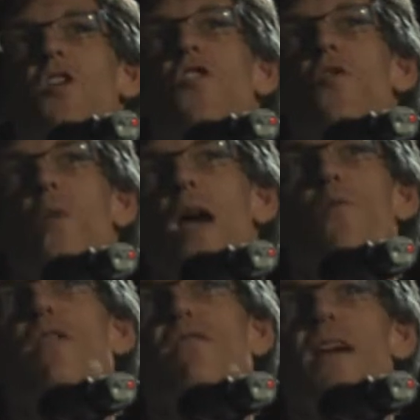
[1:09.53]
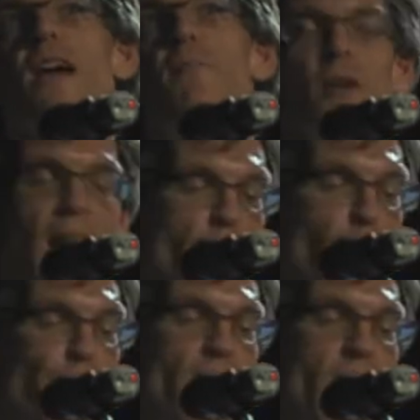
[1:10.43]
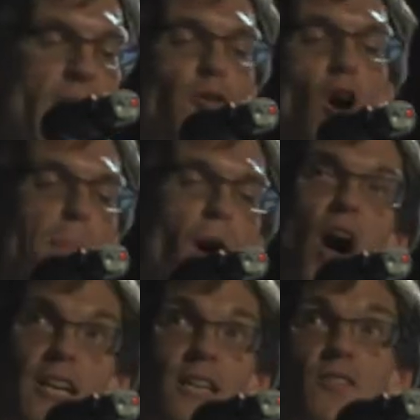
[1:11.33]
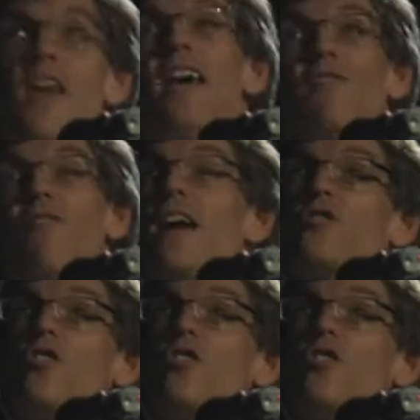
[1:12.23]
the way we think about health and our bodies. In fact, her